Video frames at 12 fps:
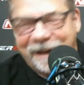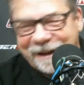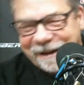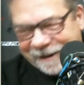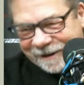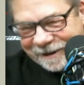
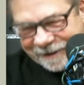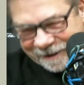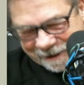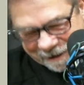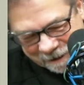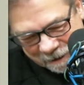
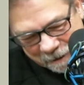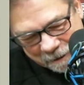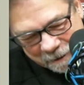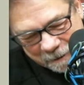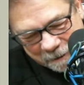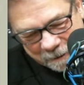
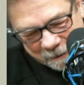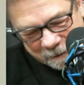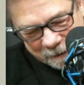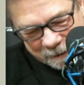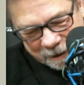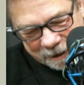
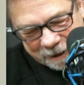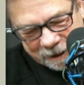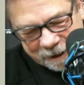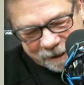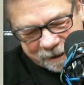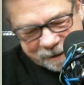
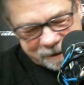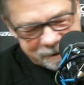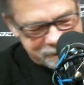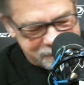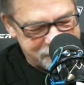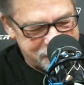
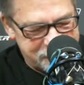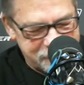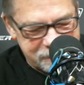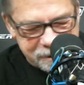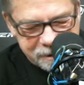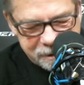
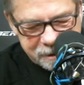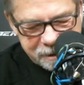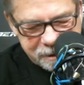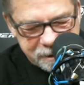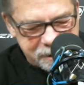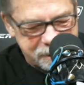
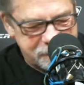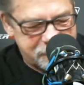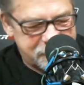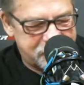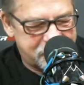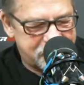
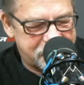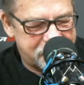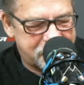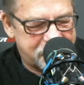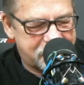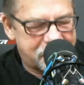
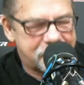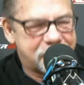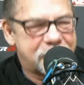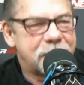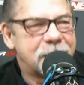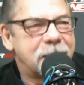
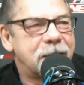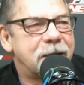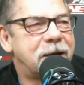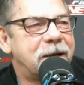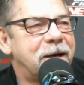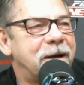
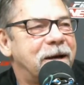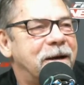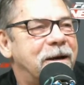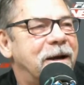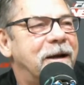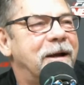
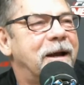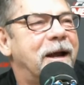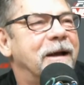(silent)